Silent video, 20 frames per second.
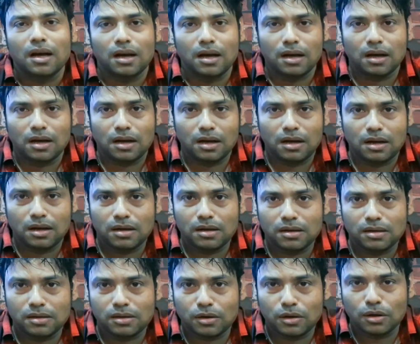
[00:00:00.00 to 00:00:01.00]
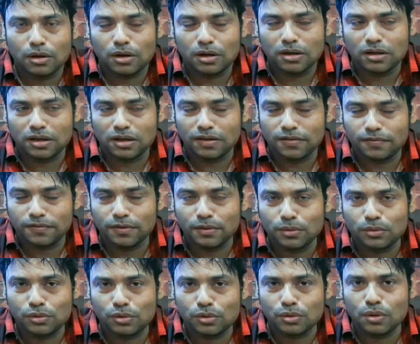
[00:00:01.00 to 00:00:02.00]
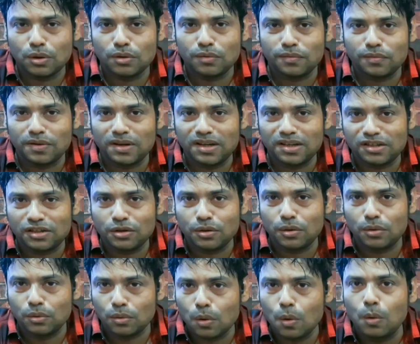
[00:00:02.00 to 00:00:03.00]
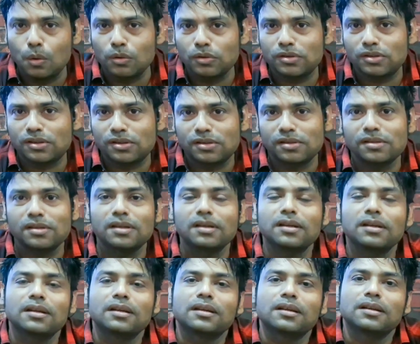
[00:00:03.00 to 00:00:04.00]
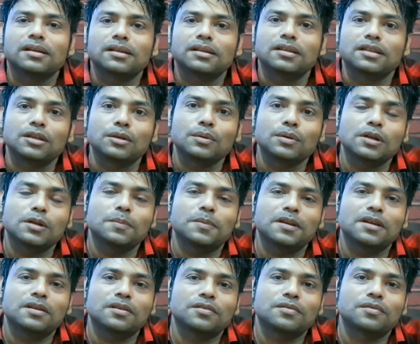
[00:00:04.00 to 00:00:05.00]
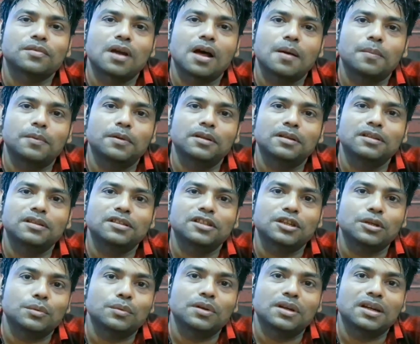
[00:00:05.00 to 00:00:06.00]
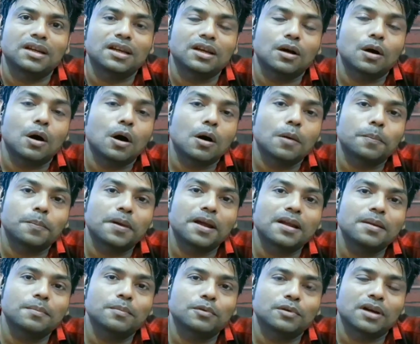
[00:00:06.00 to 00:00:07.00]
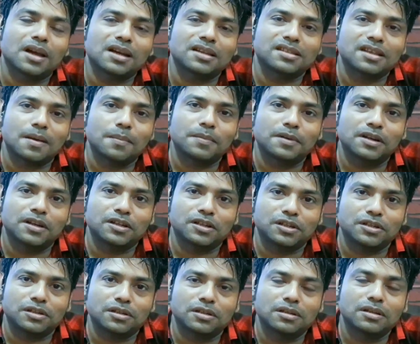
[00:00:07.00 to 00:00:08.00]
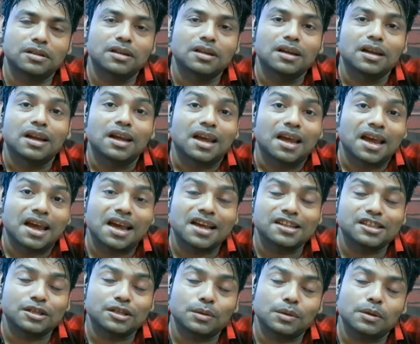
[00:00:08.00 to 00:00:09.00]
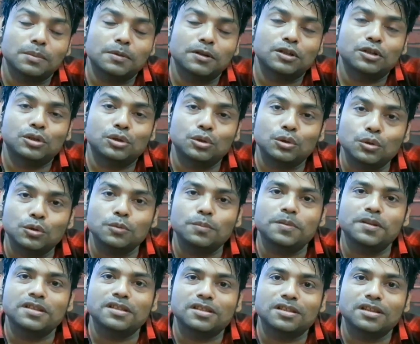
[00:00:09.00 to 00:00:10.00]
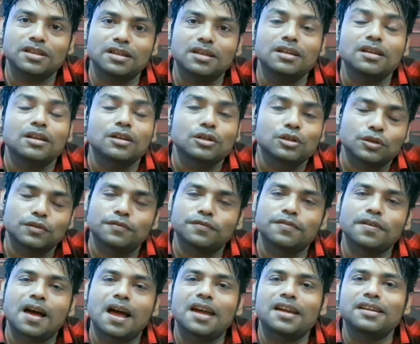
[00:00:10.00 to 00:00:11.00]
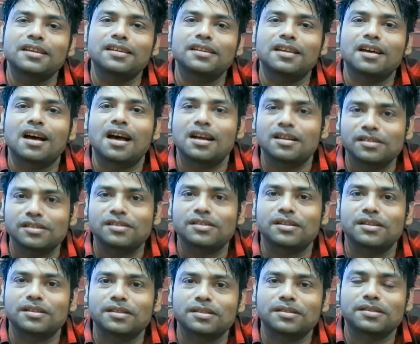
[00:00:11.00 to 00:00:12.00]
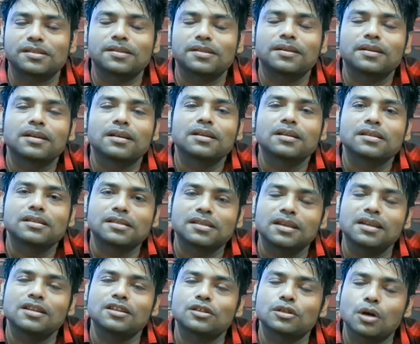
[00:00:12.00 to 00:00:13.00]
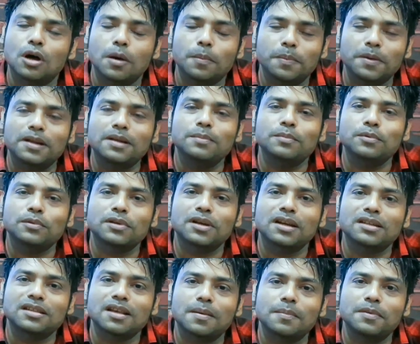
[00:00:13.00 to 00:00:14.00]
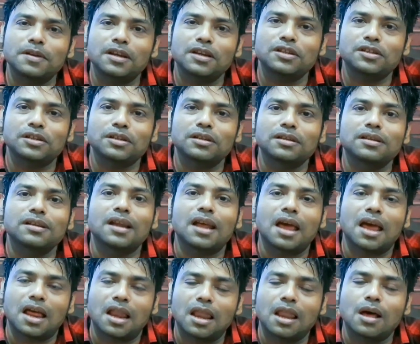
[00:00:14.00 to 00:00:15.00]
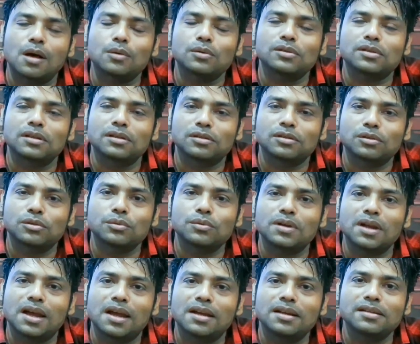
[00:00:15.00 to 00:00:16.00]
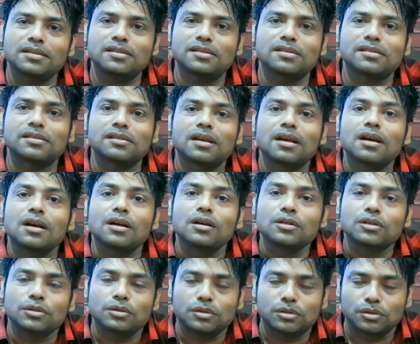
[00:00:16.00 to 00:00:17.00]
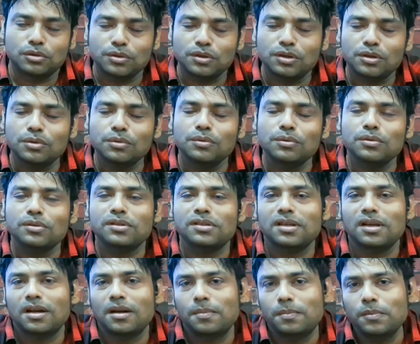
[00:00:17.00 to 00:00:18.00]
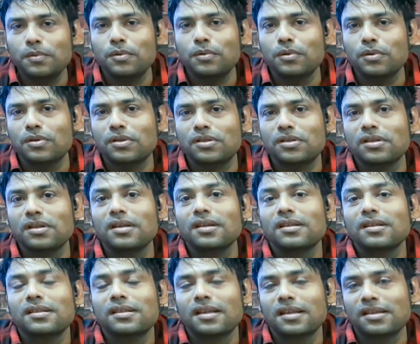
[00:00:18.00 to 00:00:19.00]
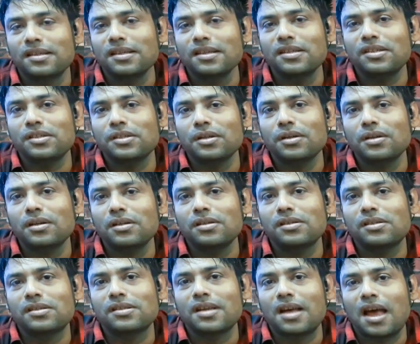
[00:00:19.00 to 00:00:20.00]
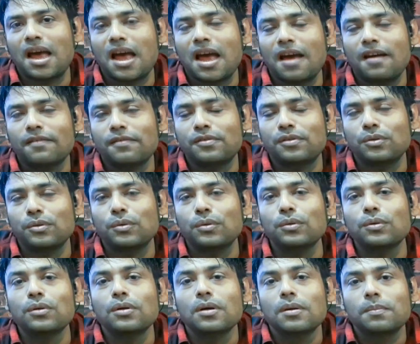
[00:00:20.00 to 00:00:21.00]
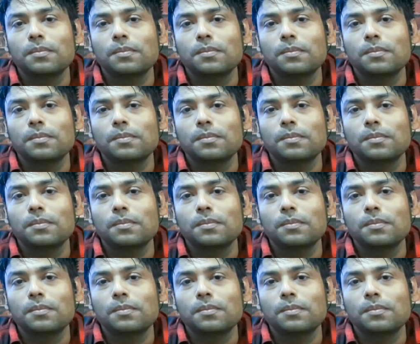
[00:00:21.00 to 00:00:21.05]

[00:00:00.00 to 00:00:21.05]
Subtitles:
or if you do not read your notes, you will be in trouble during open book examination, as you will be too busy to find the answers. Since open book examination allows the students to use their books, the teachers have to